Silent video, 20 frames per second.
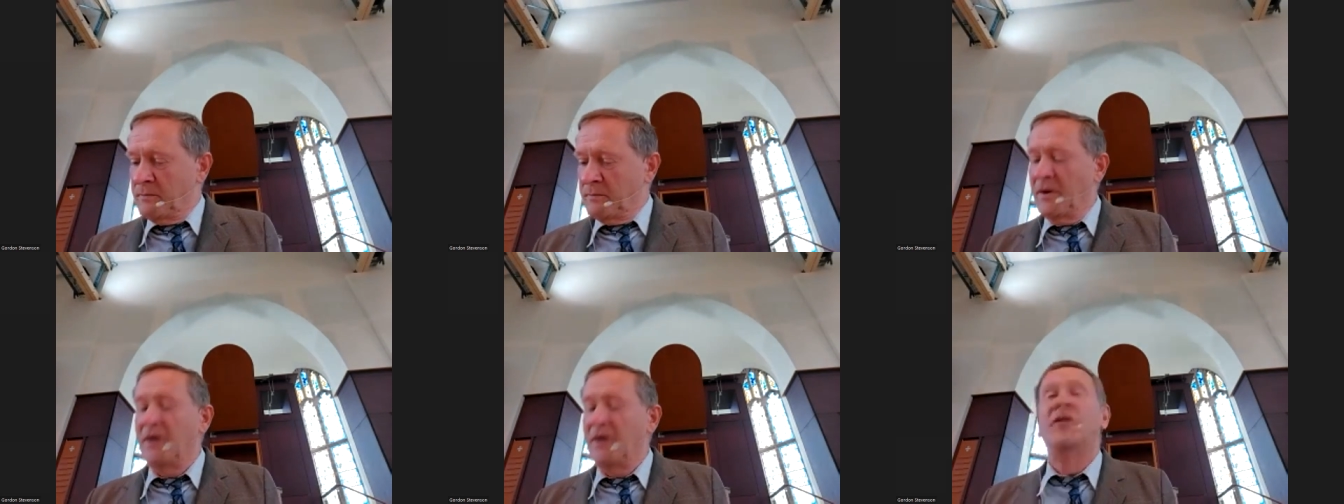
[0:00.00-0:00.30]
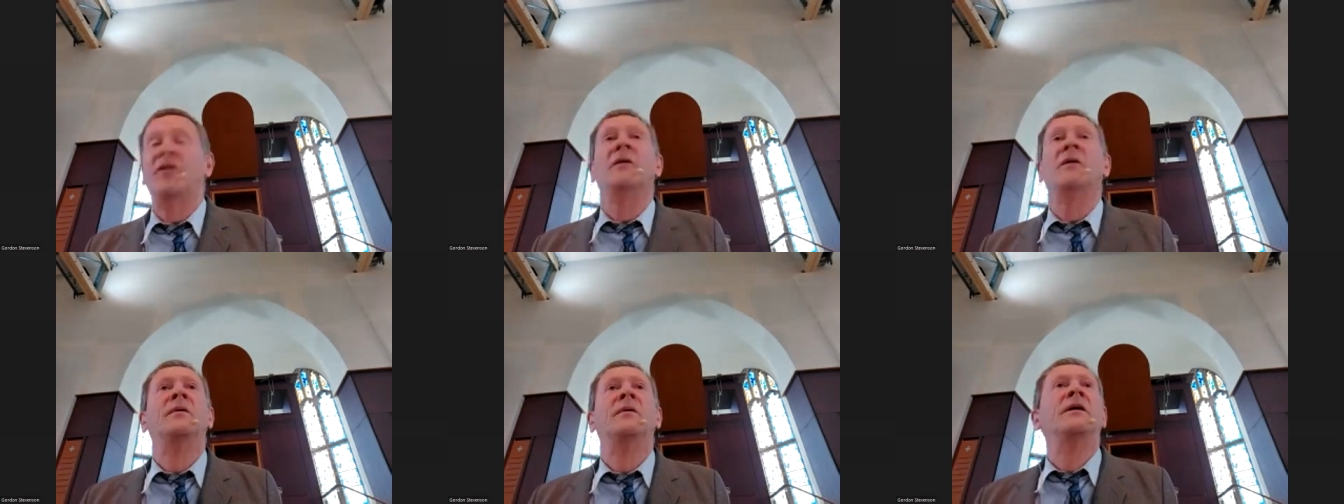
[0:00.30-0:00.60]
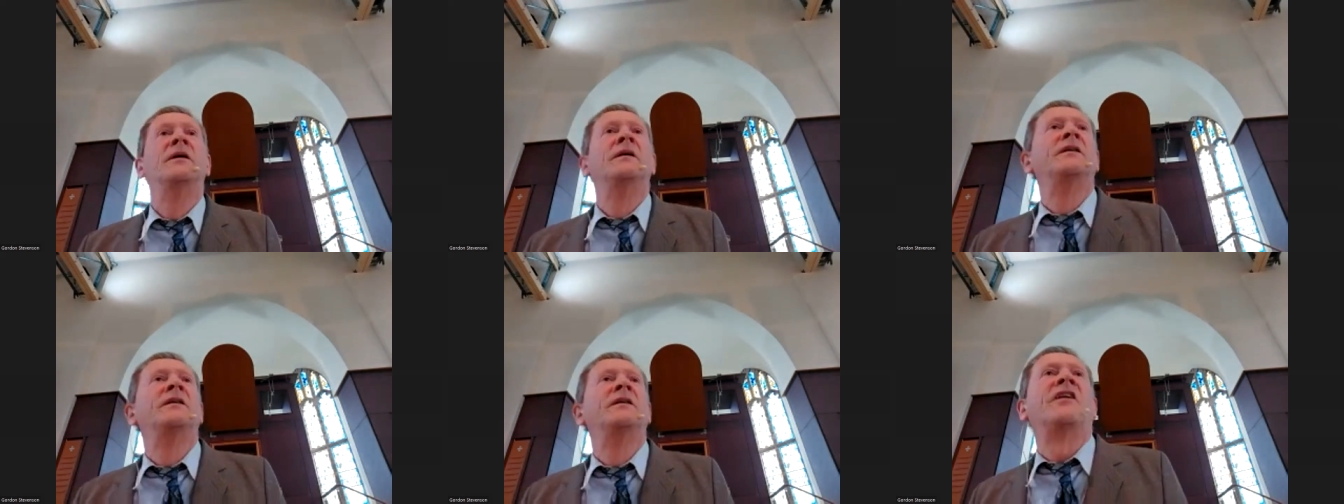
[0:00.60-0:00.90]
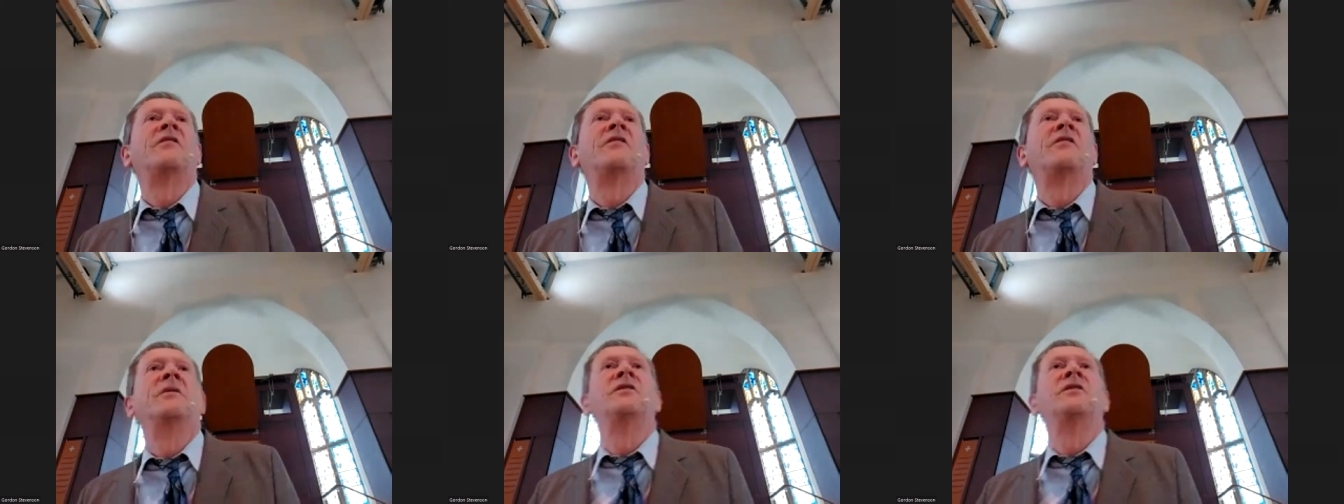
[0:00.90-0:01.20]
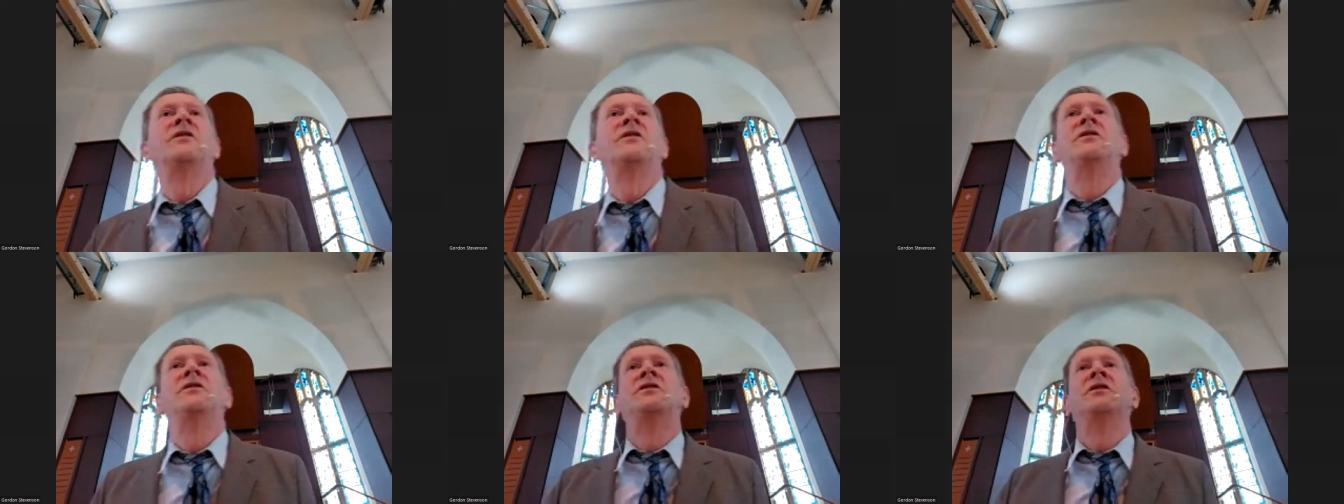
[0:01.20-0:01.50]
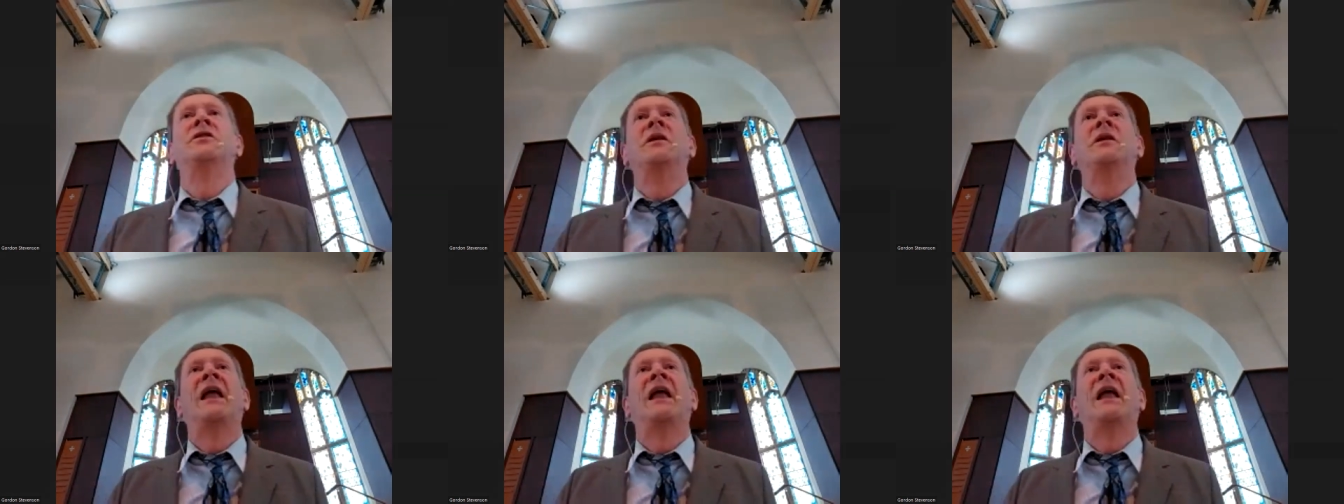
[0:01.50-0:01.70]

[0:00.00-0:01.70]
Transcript: Bishop Desmond Tutu